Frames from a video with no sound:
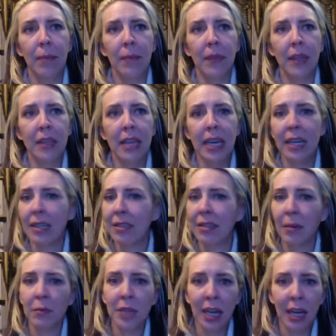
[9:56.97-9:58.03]
they can
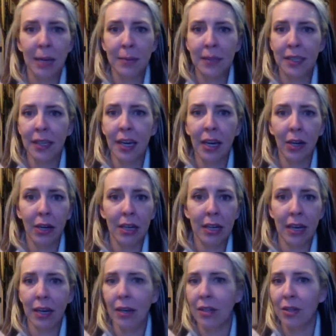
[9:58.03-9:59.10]
sometimes carry
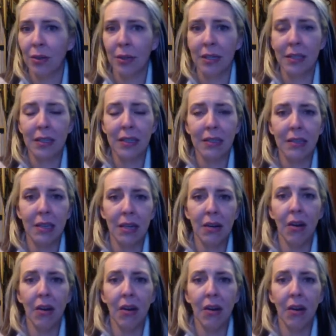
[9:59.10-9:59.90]
characteristics that